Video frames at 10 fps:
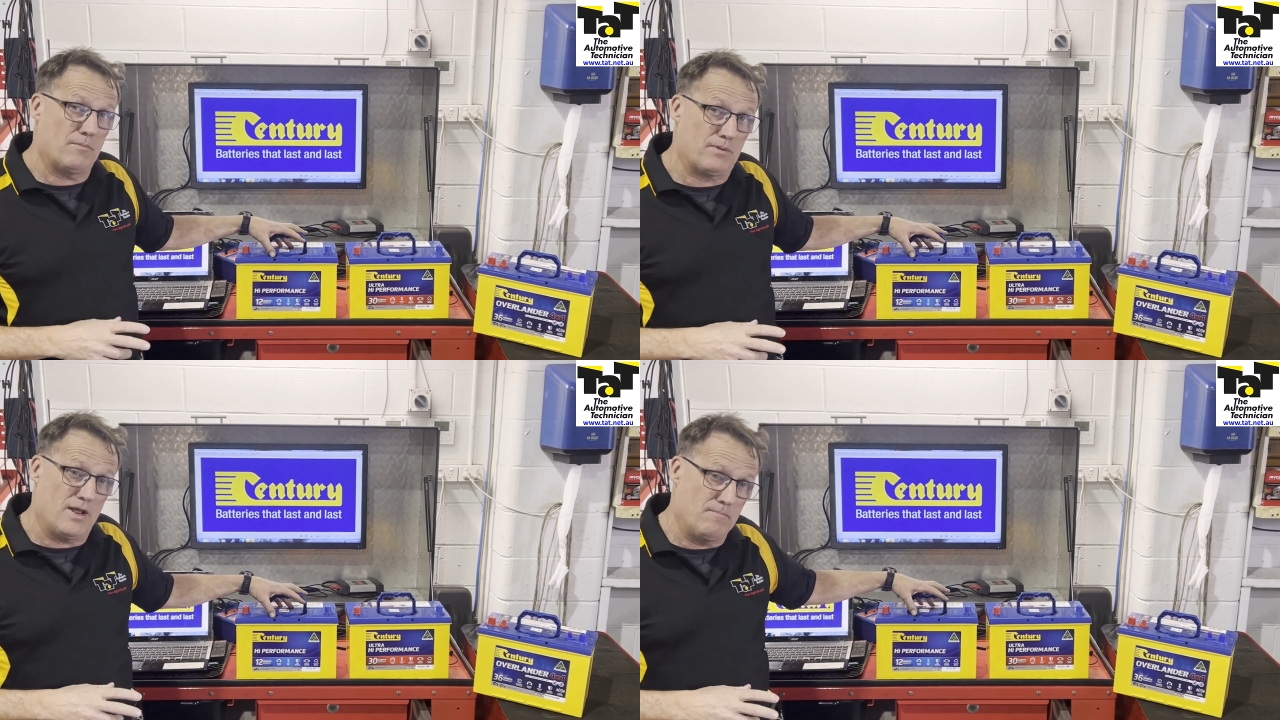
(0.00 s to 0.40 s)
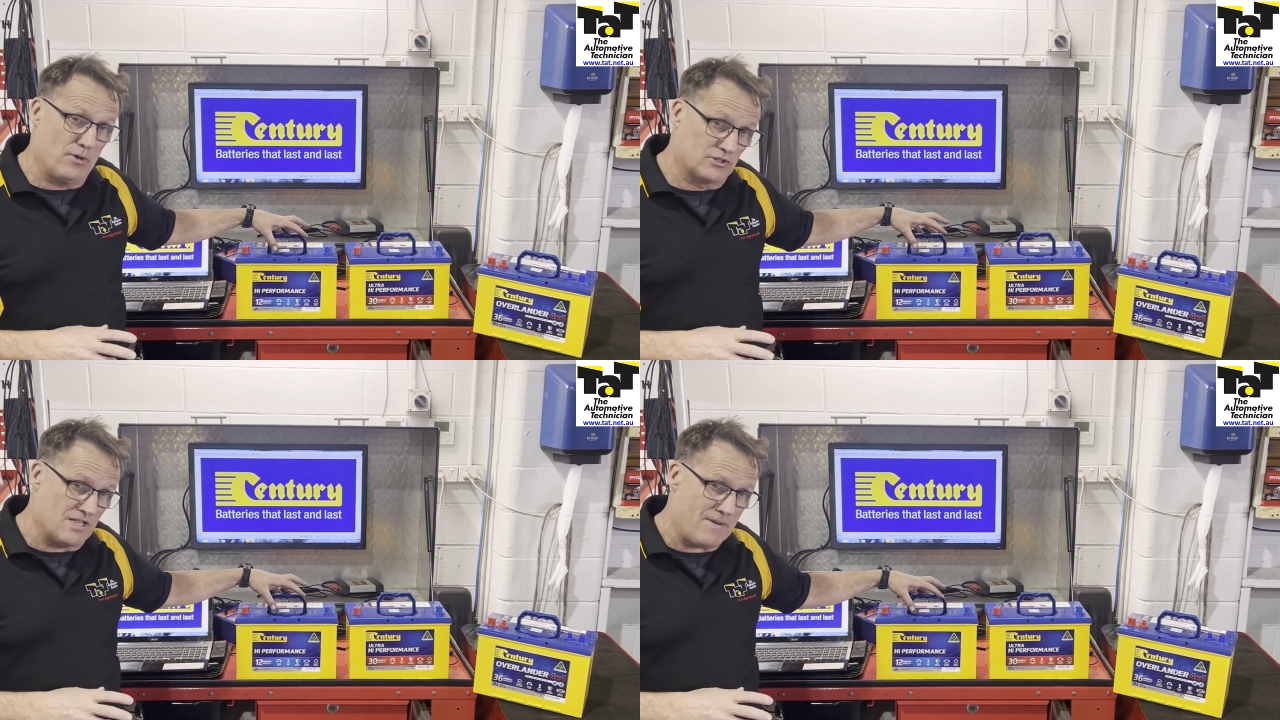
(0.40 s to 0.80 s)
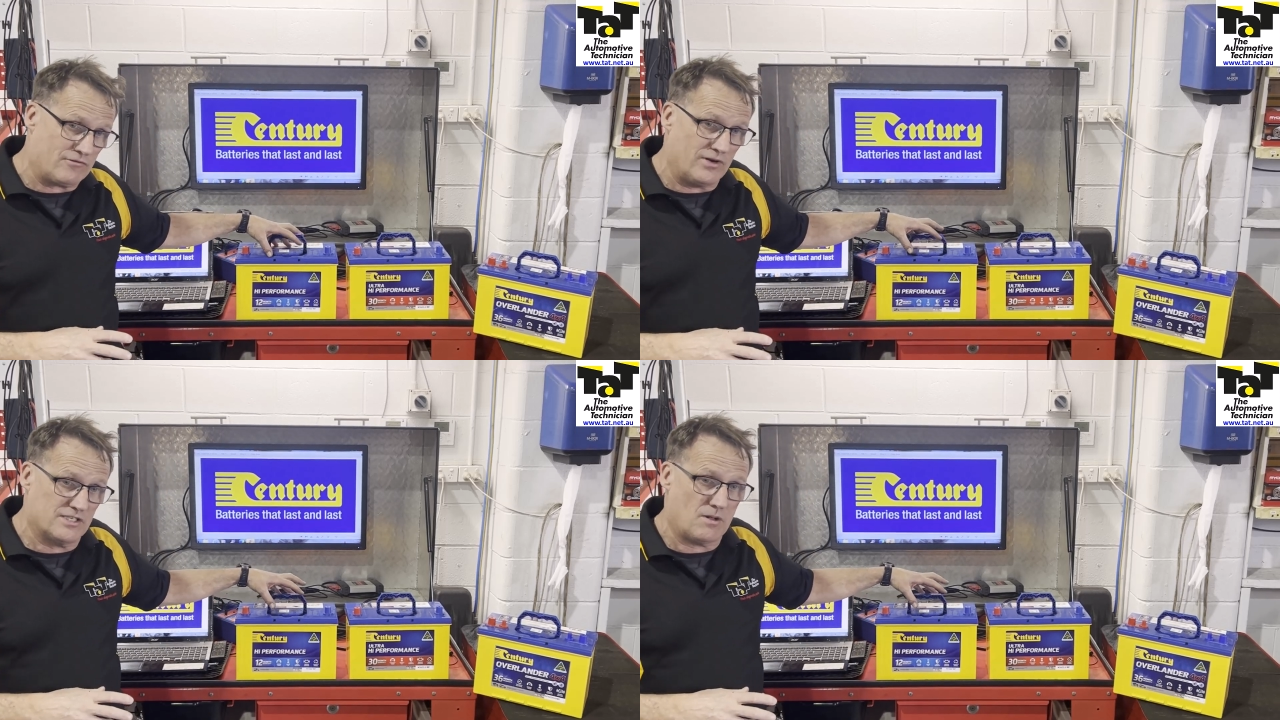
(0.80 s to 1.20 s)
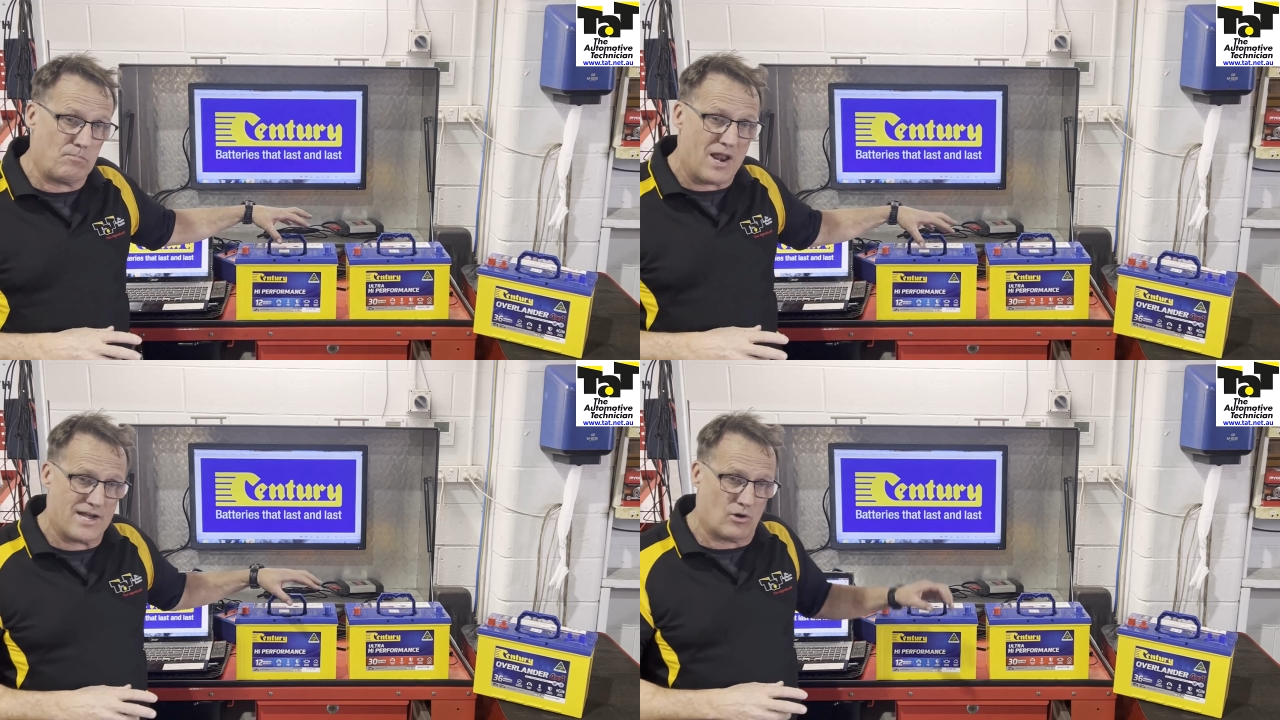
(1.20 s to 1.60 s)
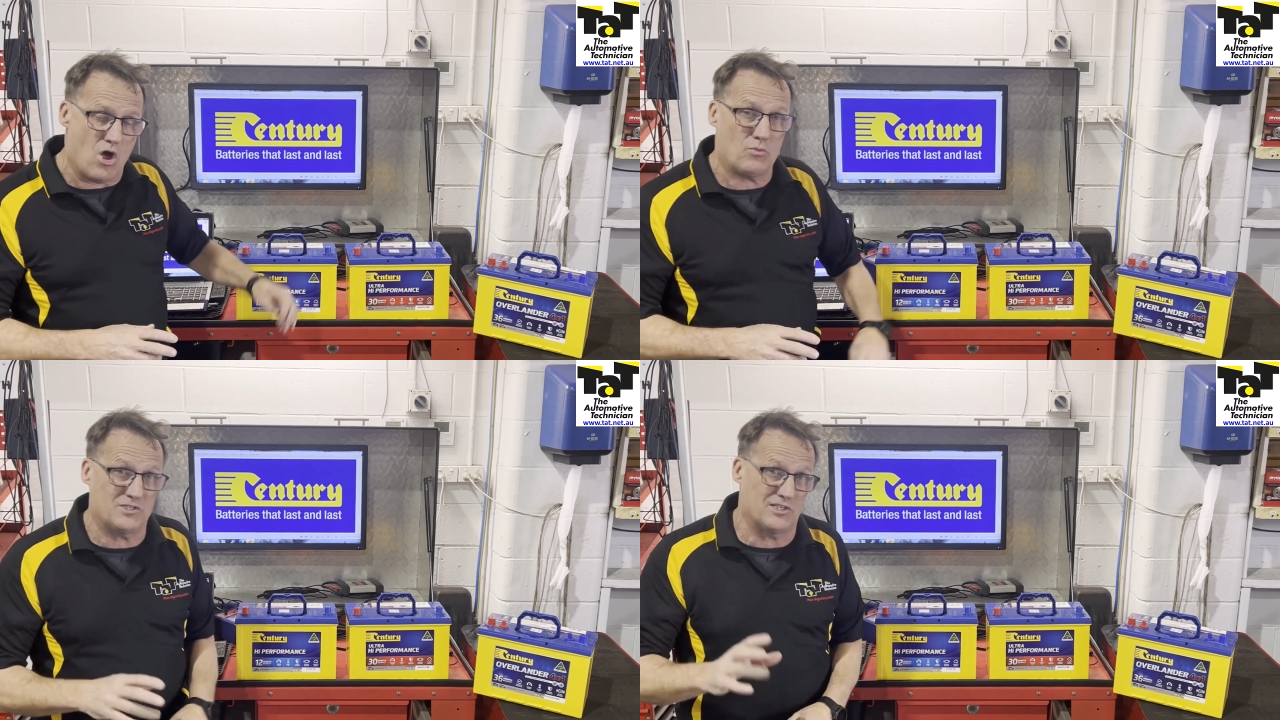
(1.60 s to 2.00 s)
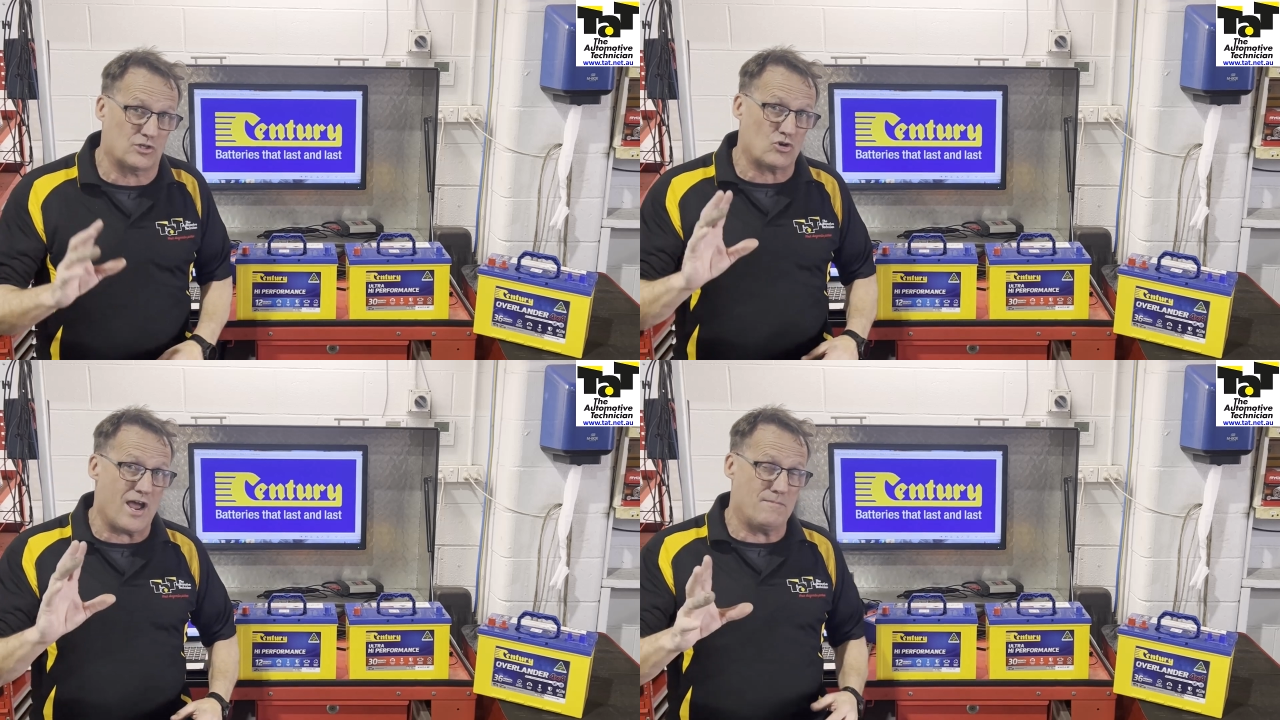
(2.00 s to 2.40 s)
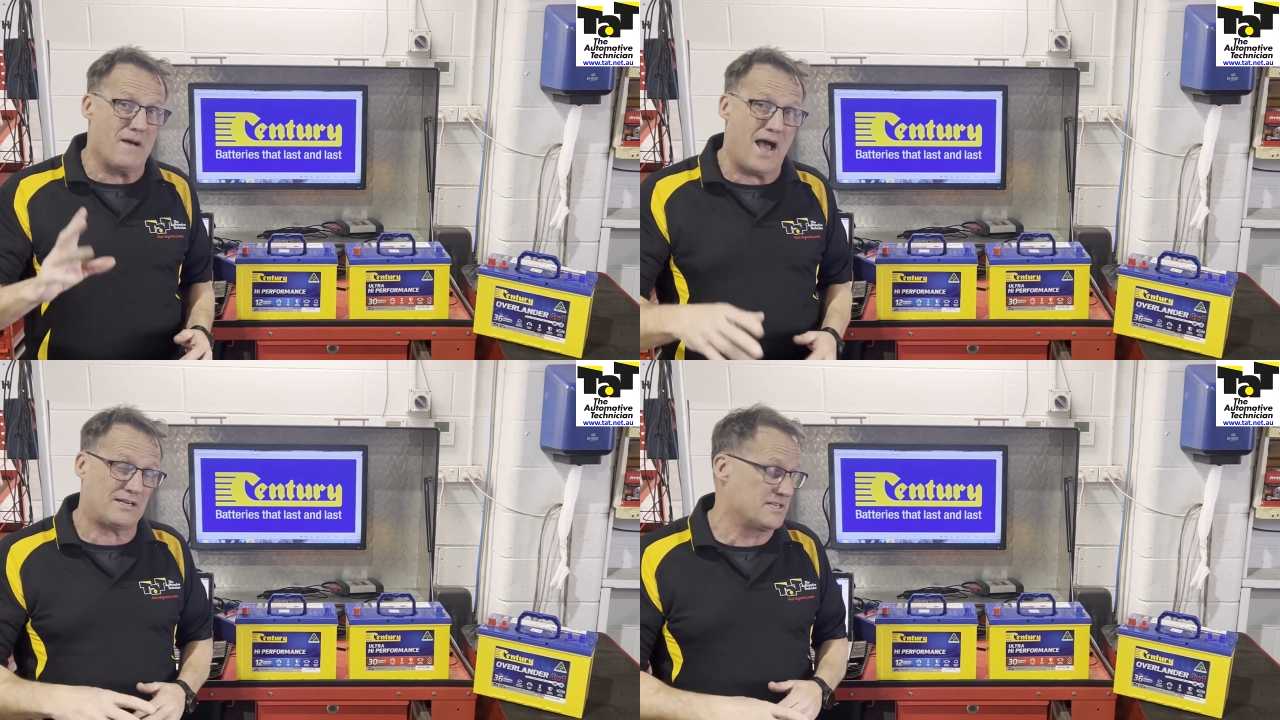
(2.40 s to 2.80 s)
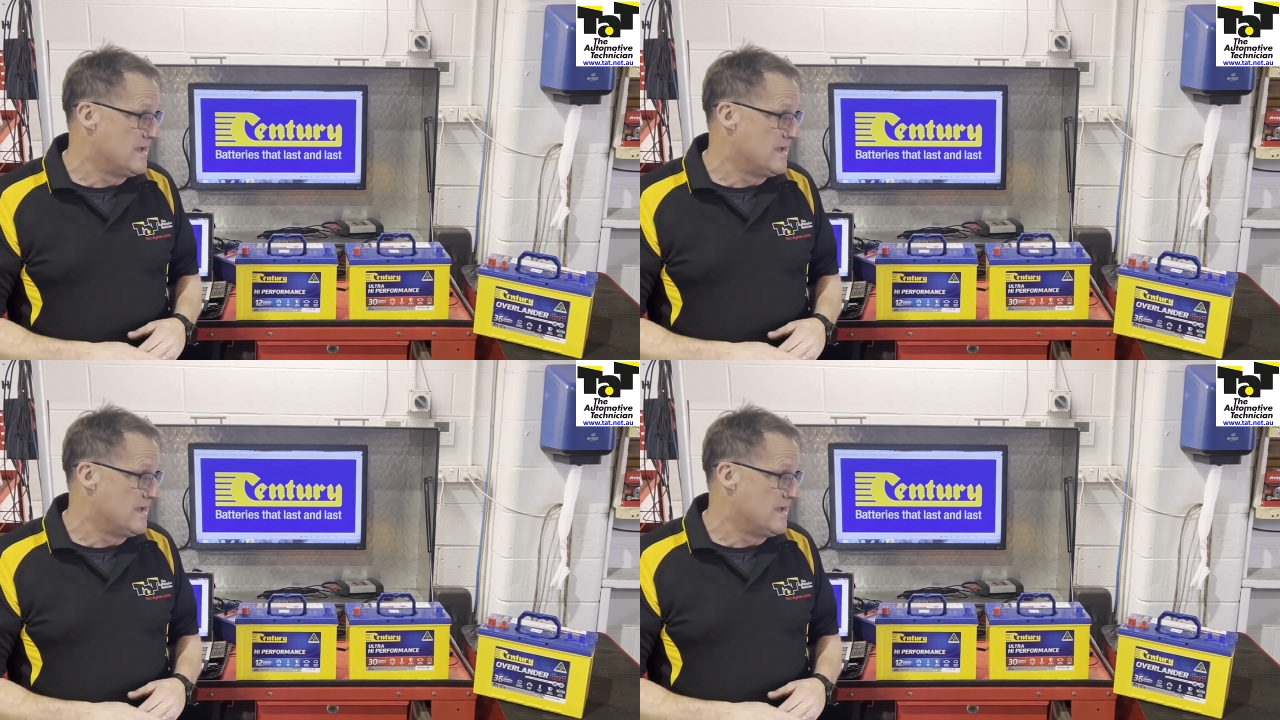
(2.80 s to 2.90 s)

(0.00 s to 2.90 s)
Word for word: in, inbuilt in the battery is the plate lock, which is a trademarked